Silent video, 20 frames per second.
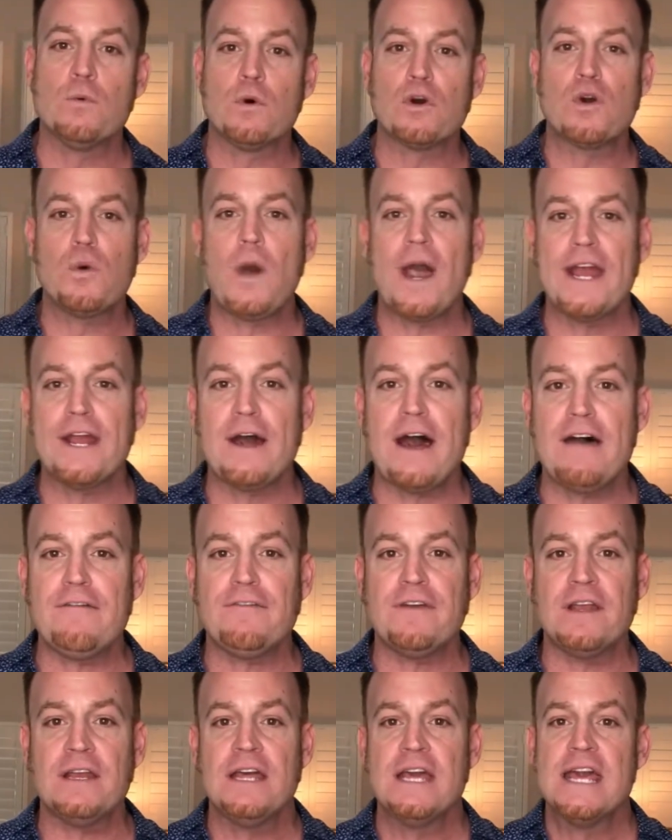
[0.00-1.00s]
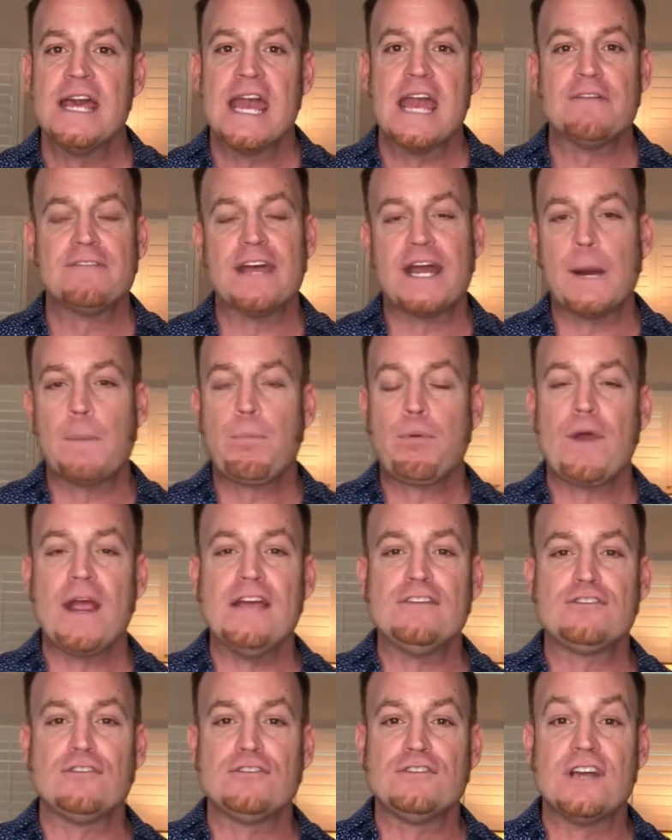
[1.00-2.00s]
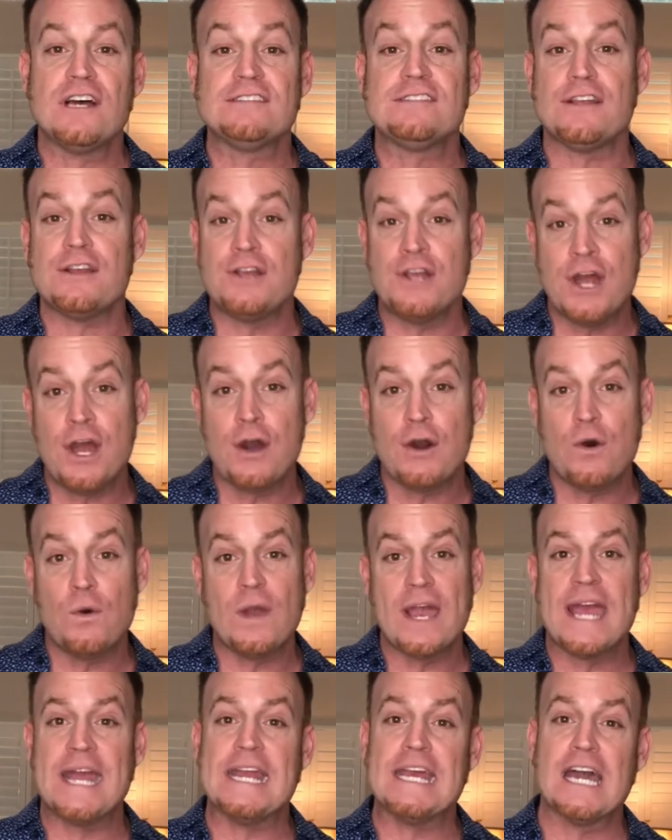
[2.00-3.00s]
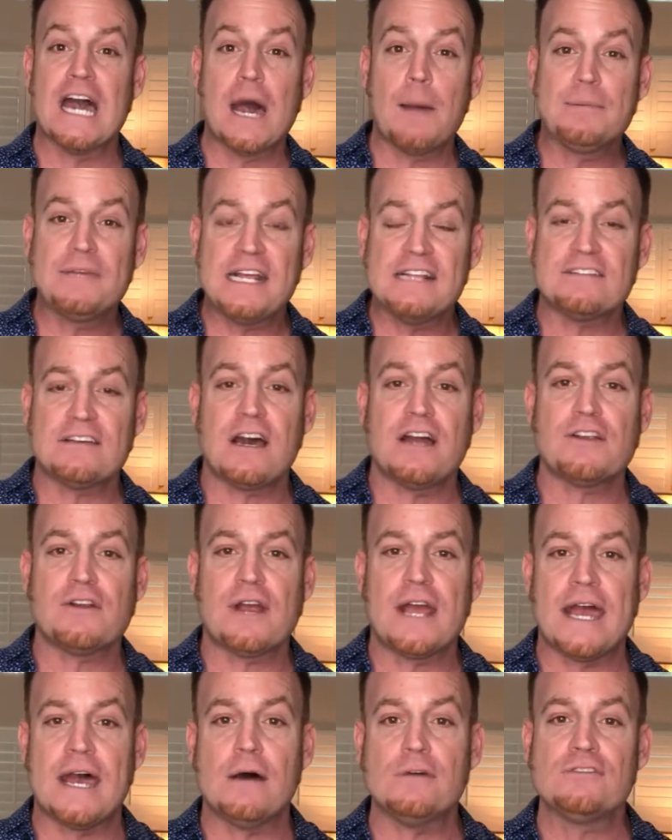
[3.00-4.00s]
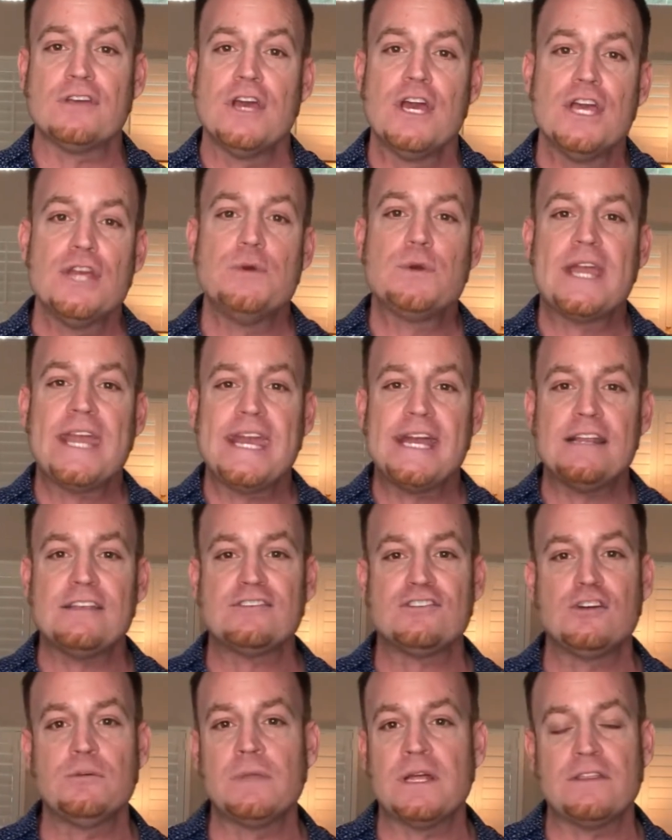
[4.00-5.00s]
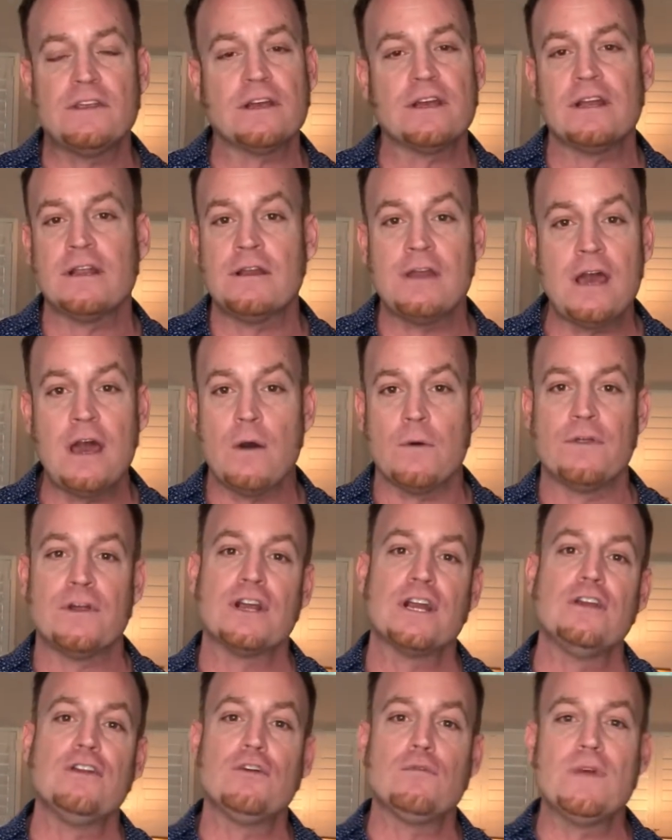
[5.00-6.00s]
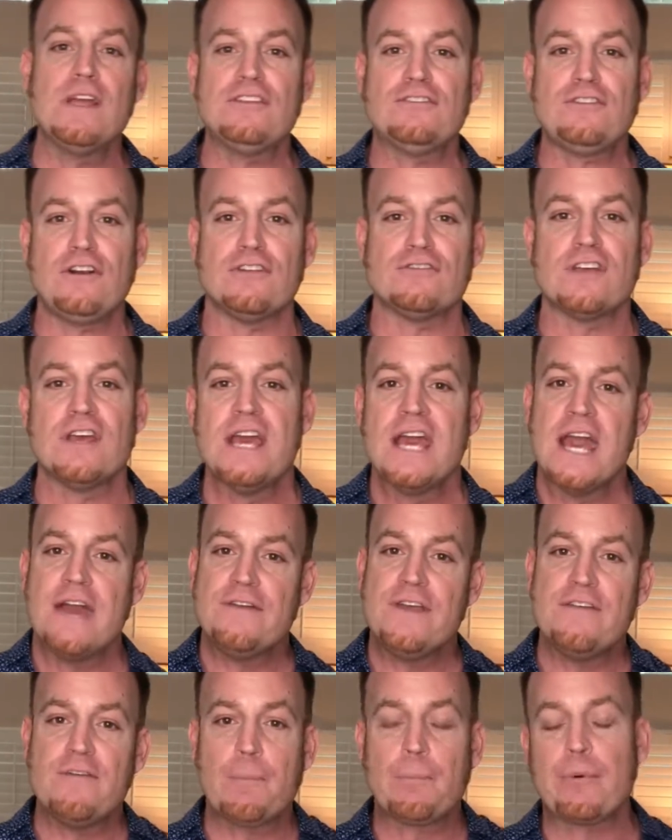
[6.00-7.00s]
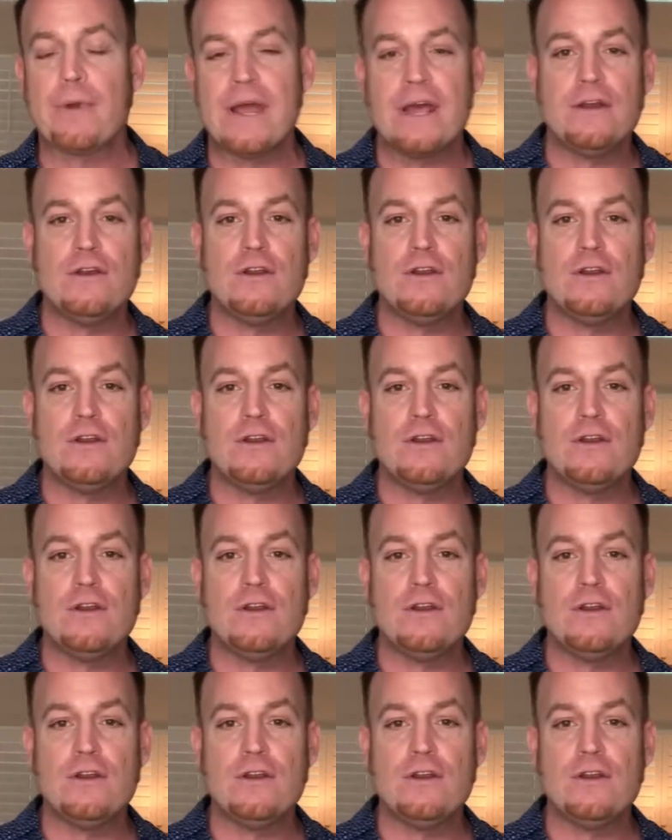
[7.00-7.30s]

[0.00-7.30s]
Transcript: Well, quite often, if that appraiser doesn't know any updates on your house, you can't assume that they're going to know. They're going to do research. If you have a brand